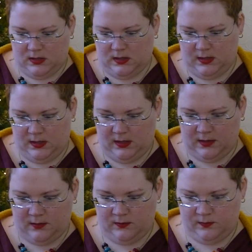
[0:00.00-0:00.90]
And
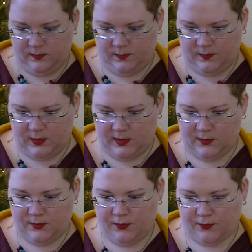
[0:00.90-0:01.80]
now
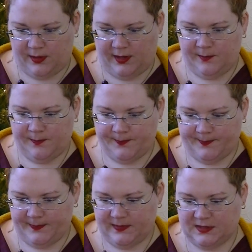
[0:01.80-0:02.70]
clue 3
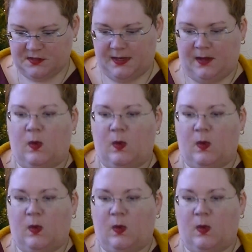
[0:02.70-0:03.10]
is a big